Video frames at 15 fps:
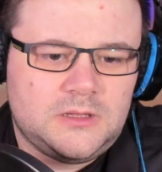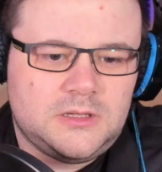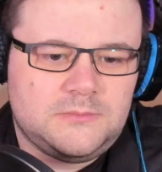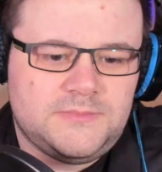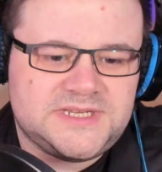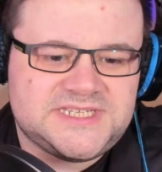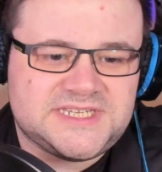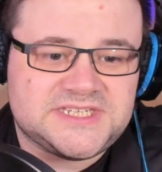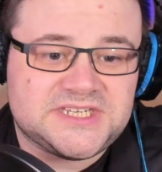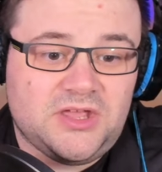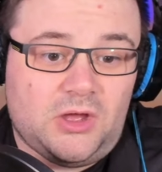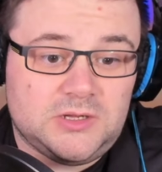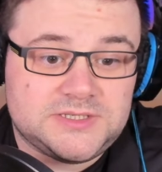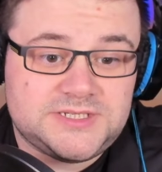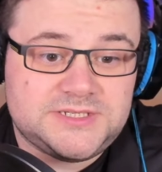Mr.
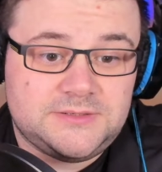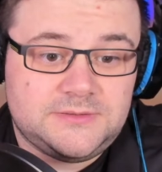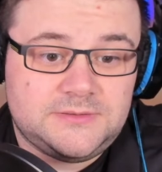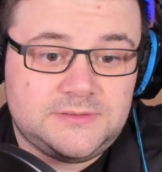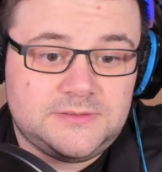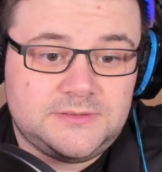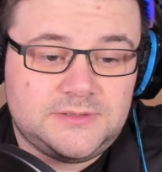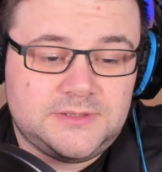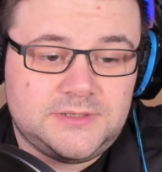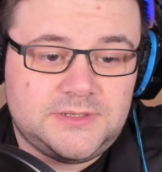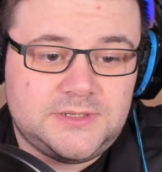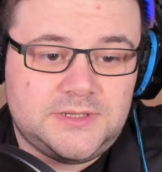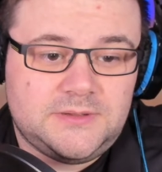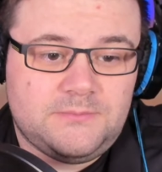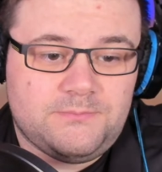Scott.
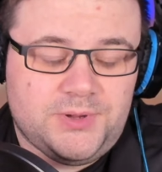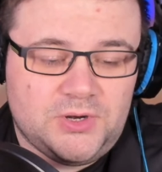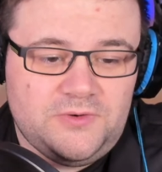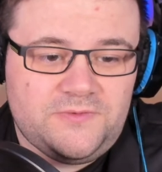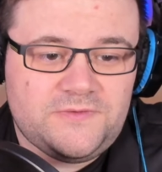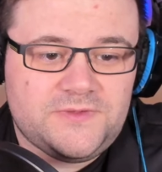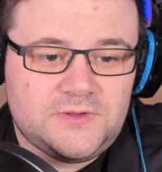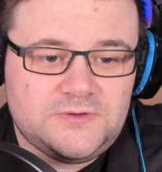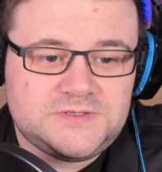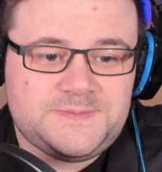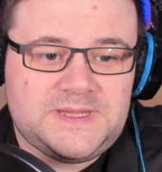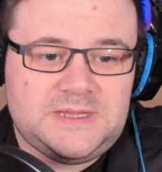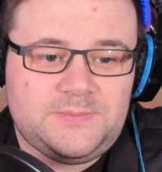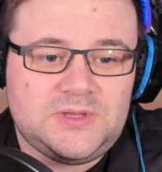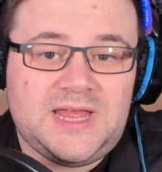Both of those
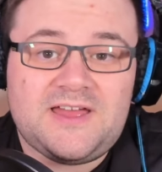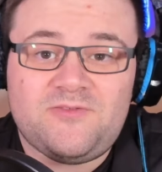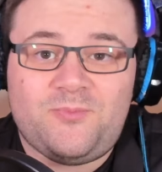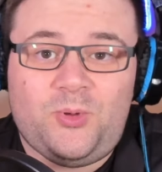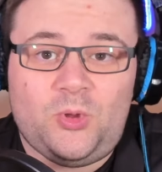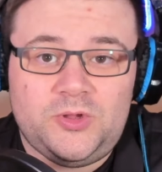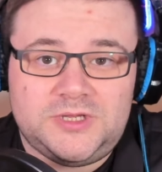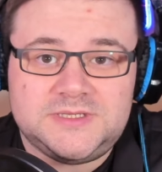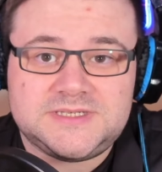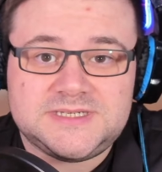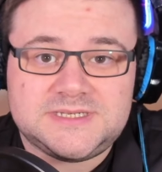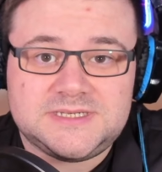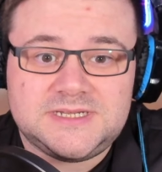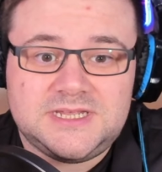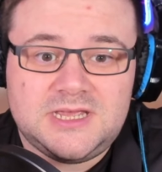people have
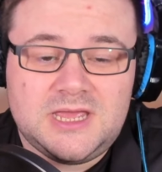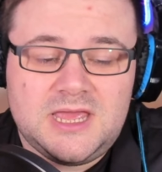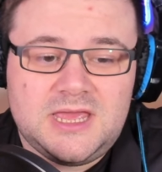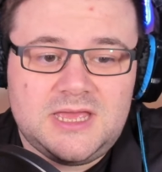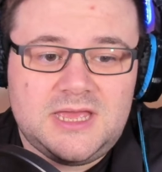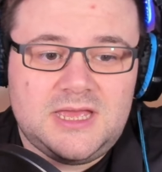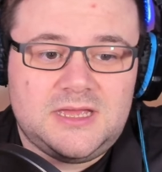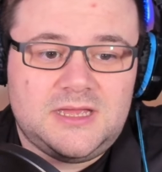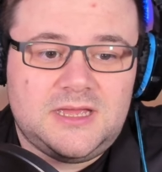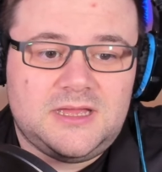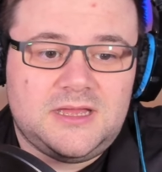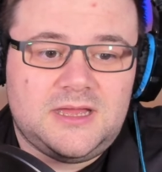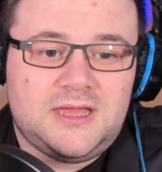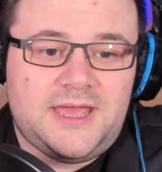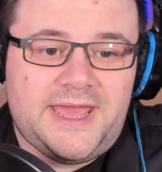points.
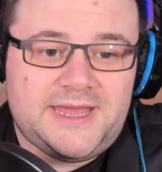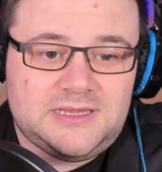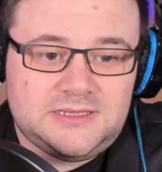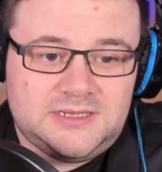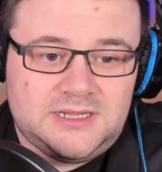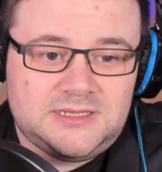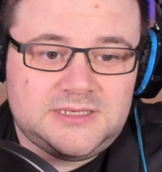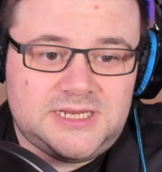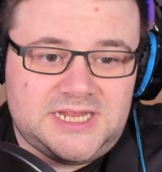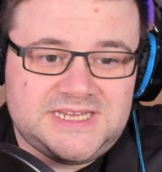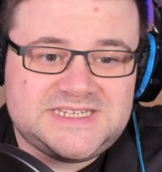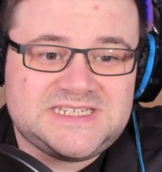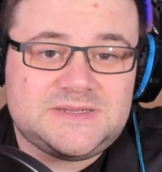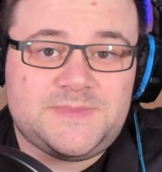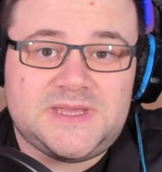Eleanor
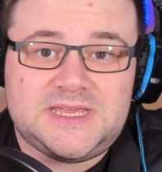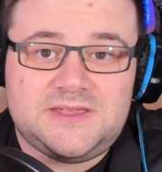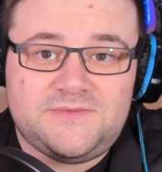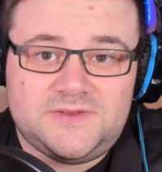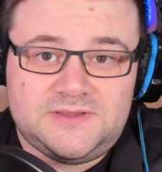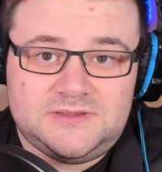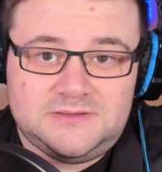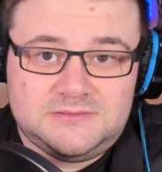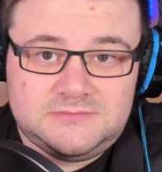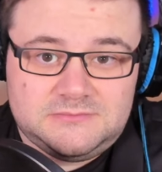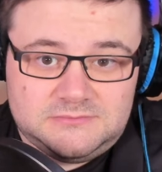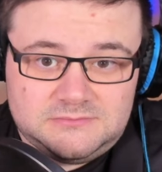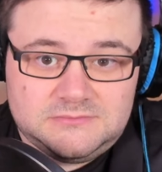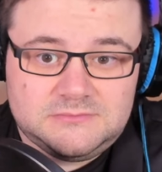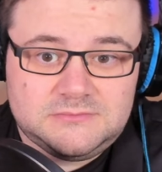needs to be given
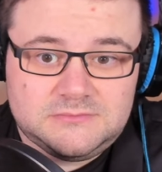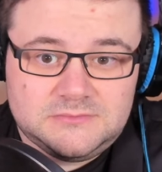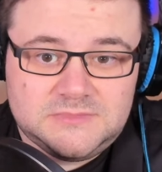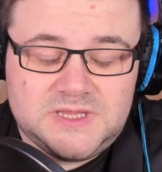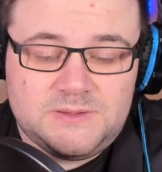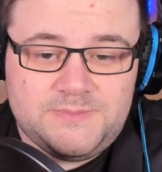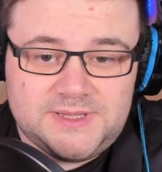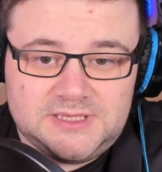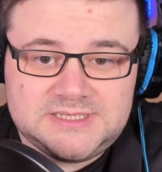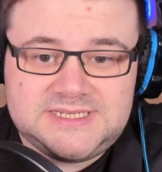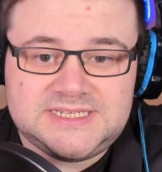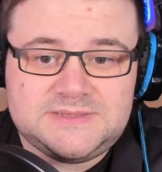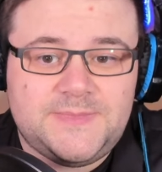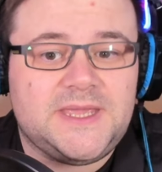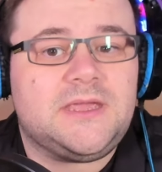the
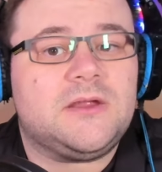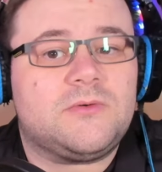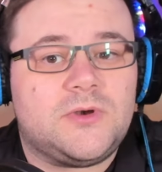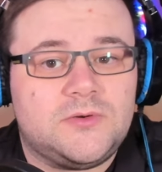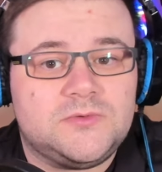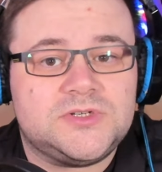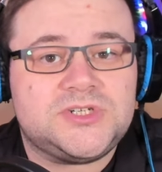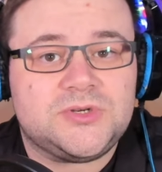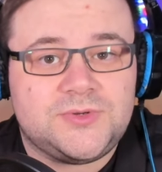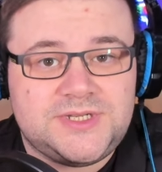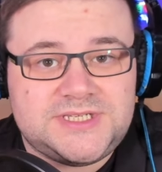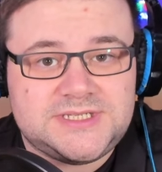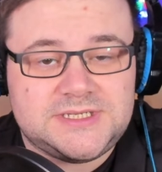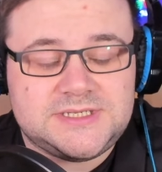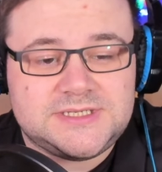ability to make her own
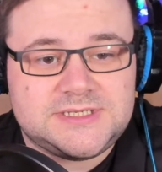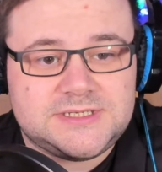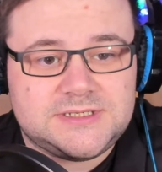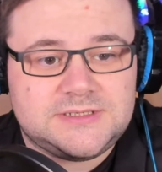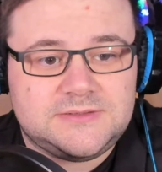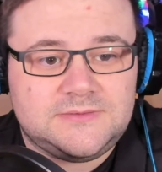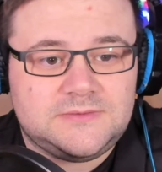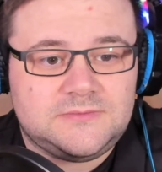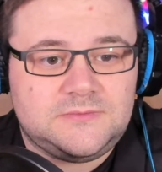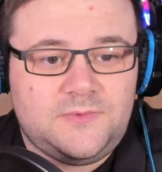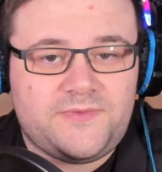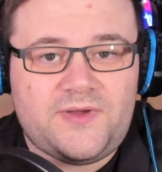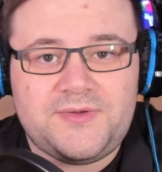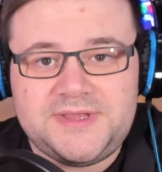choices without